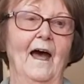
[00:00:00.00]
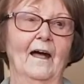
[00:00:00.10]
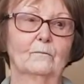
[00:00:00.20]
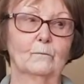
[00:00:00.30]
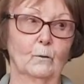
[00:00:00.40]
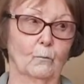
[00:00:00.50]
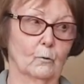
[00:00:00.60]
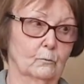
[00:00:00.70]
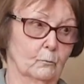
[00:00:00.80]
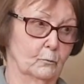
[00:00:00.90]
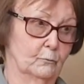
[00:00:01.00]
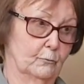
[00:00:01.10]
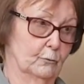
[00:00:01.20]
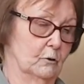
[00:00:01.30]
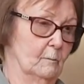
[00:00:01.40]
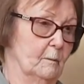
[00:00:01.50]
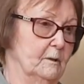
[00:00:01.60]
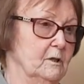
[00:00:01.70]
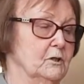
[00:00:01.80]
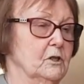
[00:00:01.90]
And we took them up
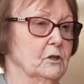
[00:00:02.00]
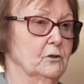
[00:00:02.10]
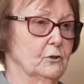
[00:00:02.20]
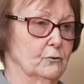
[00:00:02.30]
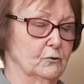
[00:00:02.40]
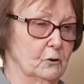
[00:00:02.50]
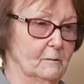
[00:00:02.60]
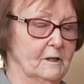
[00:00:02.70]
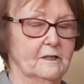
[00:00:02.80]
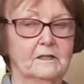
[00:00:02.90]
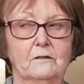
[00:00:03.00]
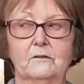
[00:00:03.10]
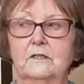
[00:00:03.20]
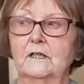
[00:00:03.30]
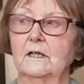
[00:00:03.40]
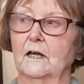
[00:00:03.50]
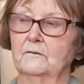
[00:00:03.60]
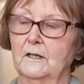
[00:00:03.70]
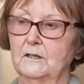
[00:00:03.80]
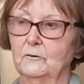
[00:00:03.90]
in the chairs and showed them the nativity, and
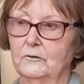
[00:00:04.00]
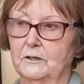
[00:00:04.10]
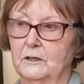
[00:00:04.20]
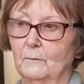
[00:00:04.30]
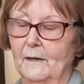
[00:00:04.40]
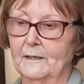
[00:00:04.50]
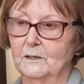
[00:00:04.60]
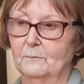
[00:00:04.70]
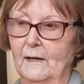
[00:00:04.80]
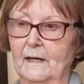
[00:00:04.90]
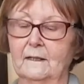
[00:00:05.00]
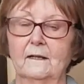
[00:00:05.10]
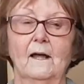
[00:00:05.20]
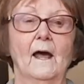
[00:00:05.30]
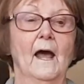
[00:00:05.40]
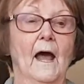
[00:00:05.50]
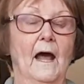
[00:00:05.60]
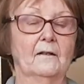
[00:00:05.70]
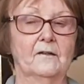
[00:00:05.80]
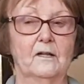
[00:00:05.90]
then the 3 wise men.
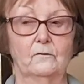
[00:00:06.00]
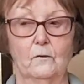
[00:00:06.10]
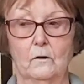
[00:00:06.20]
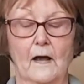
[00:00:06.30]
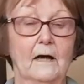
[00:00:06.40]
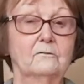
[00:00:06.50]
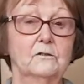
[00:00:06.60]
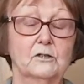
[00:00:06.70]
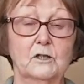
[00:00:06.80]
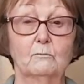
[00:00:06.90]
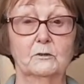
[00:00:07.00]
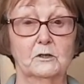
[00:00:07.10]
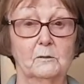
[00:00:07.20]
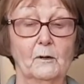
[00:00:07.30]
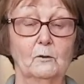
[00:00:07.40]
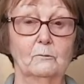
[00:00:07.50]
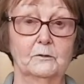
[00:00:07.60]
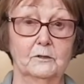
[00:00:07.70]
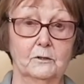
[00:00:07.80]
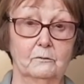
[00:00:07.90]
And then after some had been about
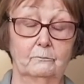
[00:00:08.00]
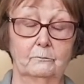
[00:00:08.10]
with